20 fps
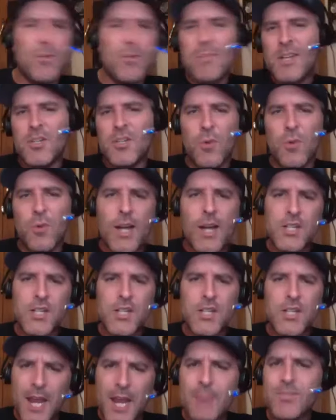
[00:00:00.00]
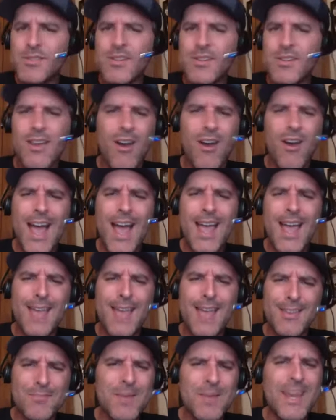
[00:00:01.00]
Ja'Wuan James. You know, I, I think
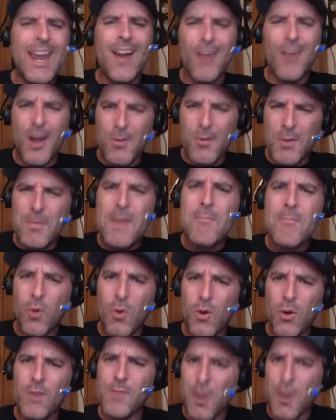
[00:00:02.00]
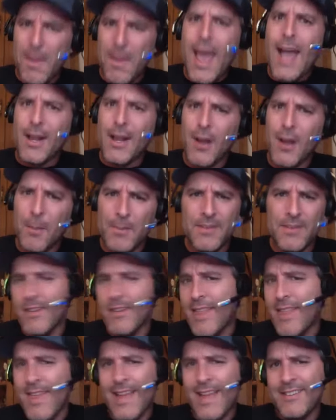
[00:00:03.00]
Mekari would be more of your backup in
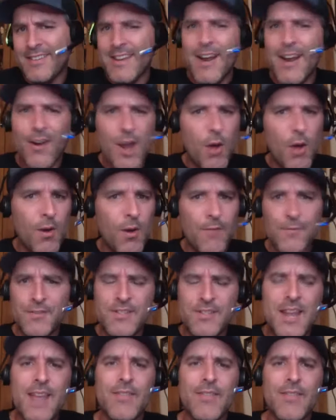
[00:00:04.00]
that scenario. Well, if Stanley